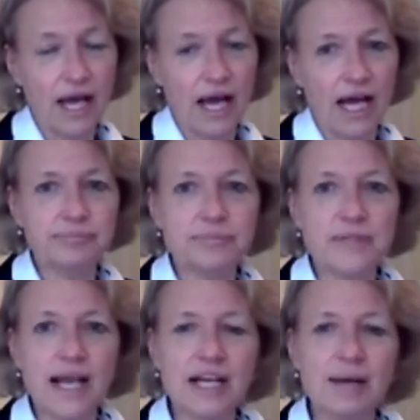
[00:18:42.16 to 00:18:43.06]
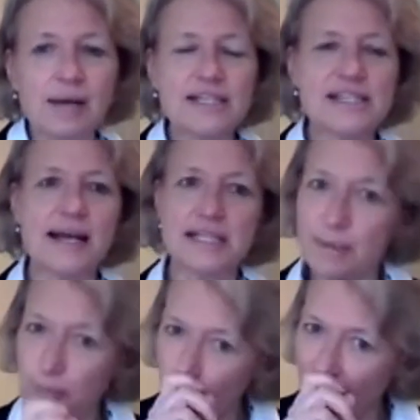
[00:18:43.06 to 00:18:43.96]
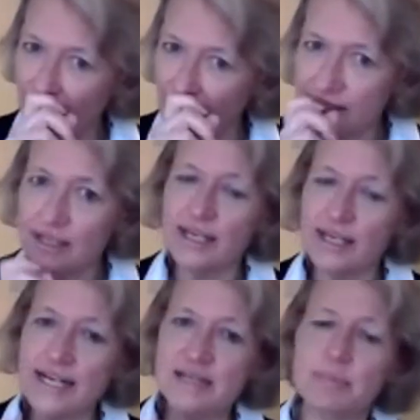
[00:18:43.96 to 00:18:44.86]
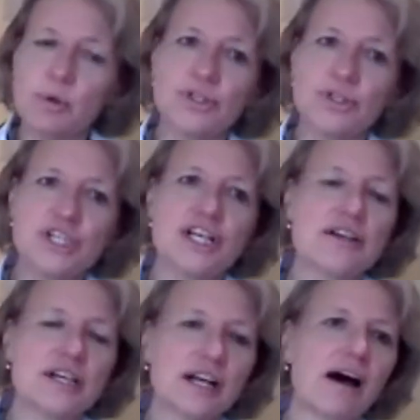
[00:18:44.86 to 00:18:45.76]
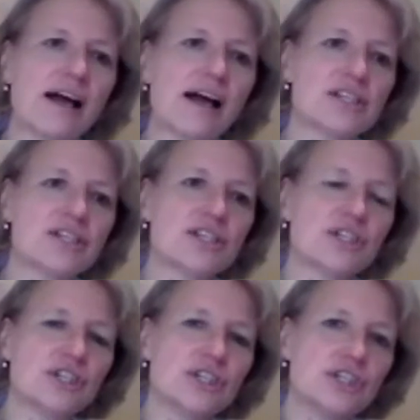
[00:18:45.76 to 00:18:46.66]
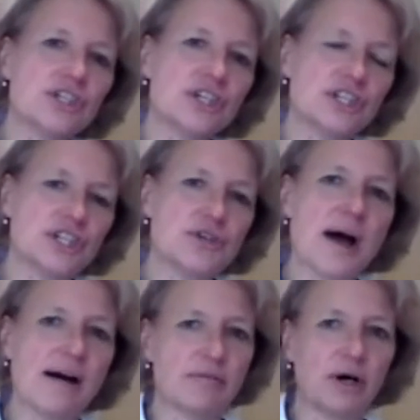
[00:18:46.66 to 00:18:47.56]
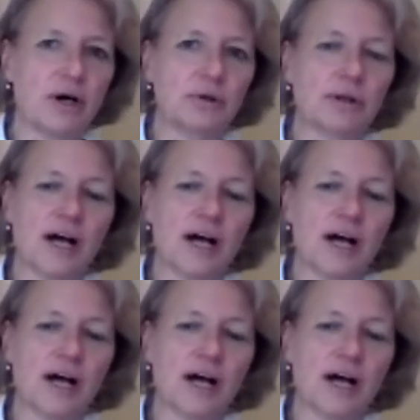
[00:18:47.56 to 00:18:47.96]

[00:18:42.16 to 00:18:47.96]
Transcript: And coming back to that point, I think it's important to know that clients do have a role.